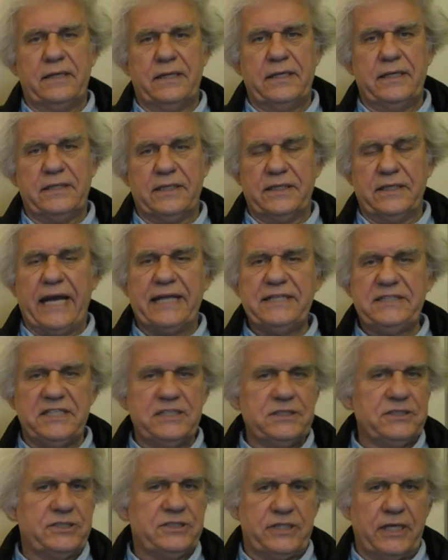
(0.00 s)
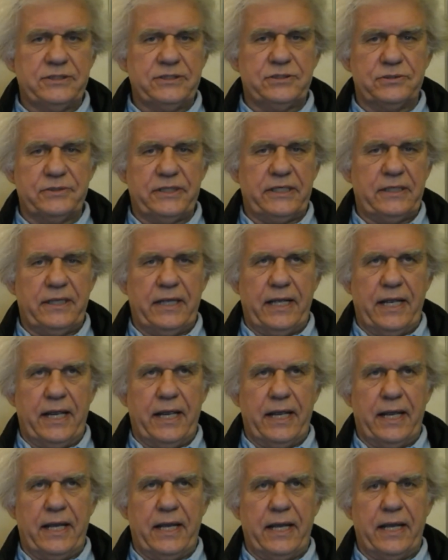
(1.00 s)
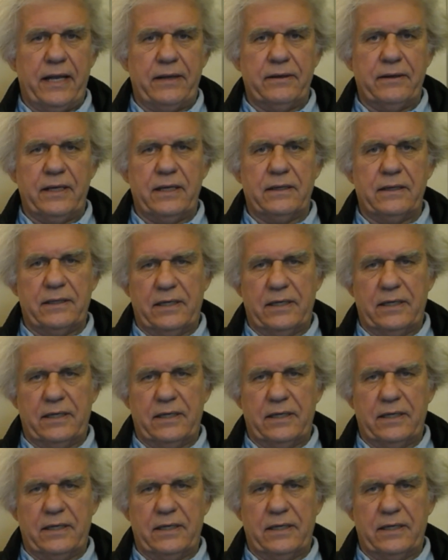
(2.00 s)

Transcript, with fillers: in the 19th century and uh,